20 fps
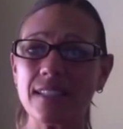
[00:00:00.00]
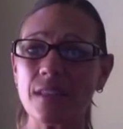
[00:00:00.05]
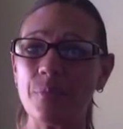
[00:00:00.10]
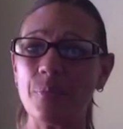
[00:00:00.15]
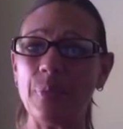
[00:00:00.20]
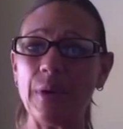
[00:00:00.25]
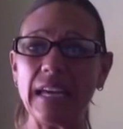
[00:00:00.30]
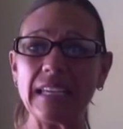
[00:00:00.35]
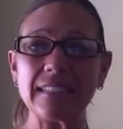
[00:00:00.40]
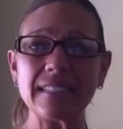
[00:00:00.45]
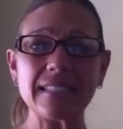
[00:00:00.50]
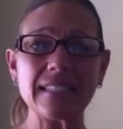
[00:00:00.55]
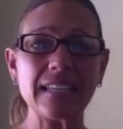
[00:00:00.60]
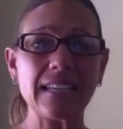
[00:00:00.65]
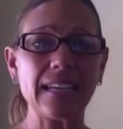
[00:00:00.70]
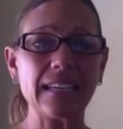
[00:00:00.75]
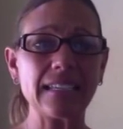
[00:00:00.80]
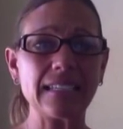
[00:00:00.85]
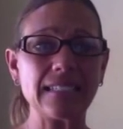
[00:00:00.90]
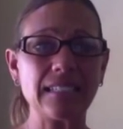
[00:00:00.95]
the best
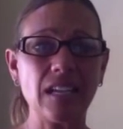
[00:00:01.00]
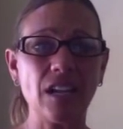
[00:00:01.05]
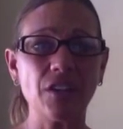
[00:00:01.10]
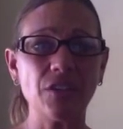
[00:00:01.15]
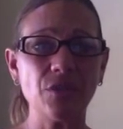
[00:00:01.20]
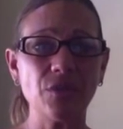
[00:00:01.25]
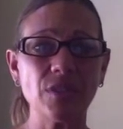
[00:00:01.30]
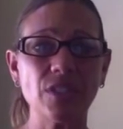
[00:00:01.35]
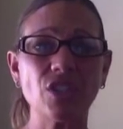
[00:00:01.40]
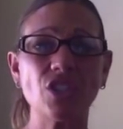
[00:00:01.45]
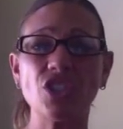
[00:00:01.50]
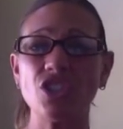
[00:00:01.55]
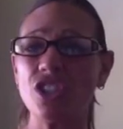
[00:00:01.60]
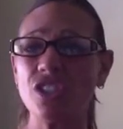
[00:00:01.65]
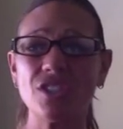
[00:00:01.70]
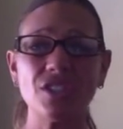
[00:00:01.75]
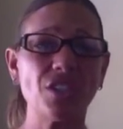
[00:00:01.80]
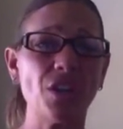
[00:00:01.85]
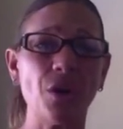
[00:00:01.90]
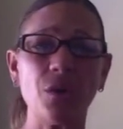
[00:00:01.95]
thing I could tell you is
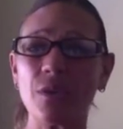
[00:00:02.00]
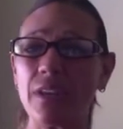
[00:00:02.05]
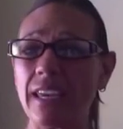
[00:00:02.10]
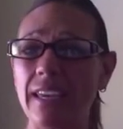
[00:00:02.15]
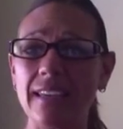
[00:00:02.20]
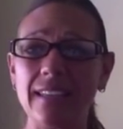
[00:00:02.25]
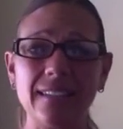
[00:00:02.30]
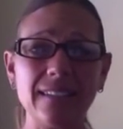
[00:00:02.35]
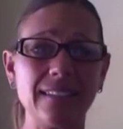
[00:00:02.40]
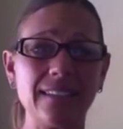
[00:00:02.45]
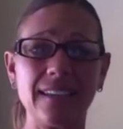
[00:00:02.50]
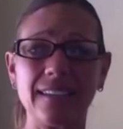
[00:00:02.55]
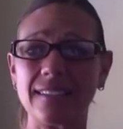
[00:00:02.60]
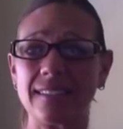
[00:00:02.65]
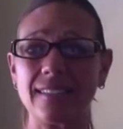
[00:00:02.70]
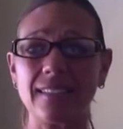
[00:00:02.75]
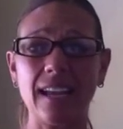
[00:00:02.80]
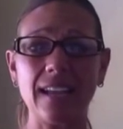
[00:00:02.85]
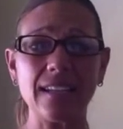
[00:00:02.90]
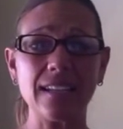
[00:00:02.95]
just go get
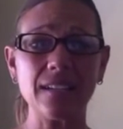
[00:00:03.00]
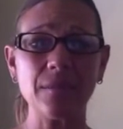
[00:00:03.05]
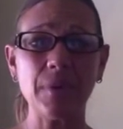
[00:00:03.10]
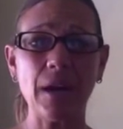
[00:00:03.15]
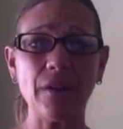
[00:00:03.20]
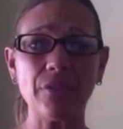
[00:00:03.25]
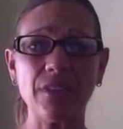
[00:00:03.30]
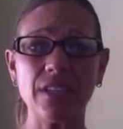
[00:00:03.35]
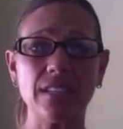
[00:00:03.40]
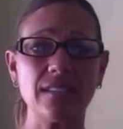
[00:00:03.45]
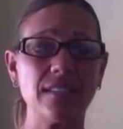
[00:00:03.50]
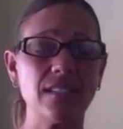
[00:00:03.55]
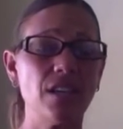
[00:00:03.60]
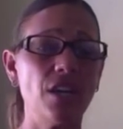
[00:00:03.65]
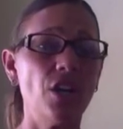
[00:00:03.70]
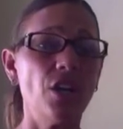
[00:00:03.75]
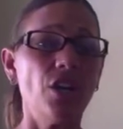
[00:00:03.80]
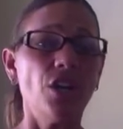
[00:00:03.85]
excited about this.